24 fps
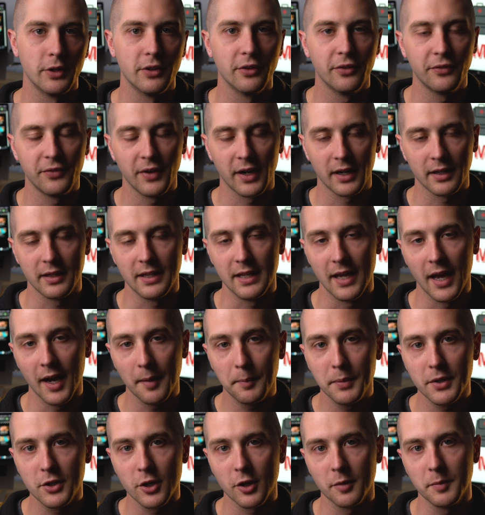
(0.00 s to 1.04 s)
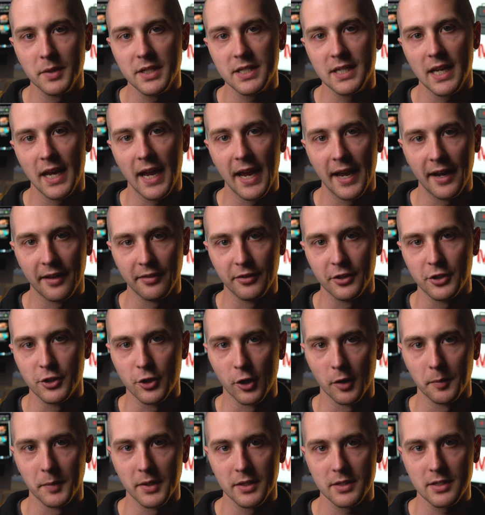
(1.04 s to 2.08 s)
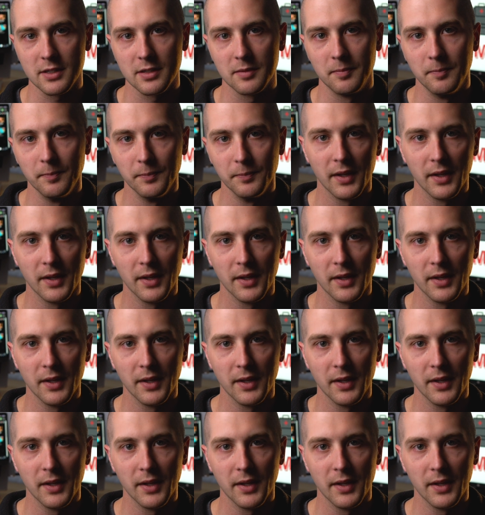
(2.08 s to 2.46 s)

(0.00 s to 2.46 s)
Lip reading: to affect the epidermis and the dermis.